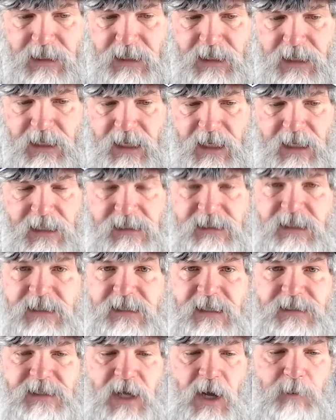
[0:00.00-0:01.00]
And it says,
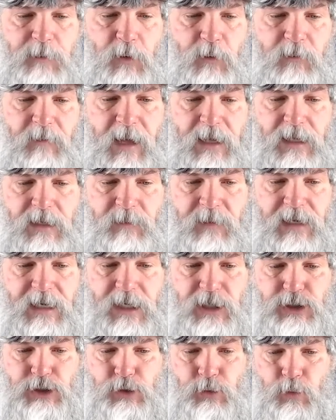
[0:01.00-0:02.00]
as a government, we remain
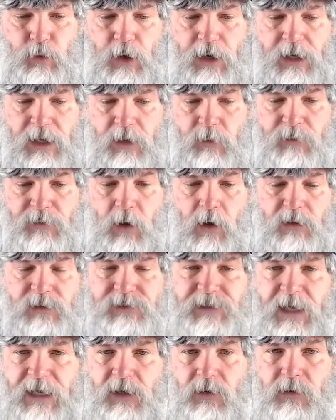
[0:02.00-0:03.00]
committed to working with all
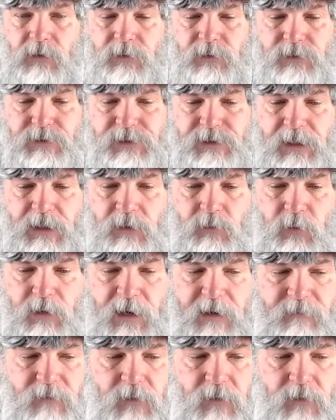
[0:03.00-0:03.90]
stakeholders in whatever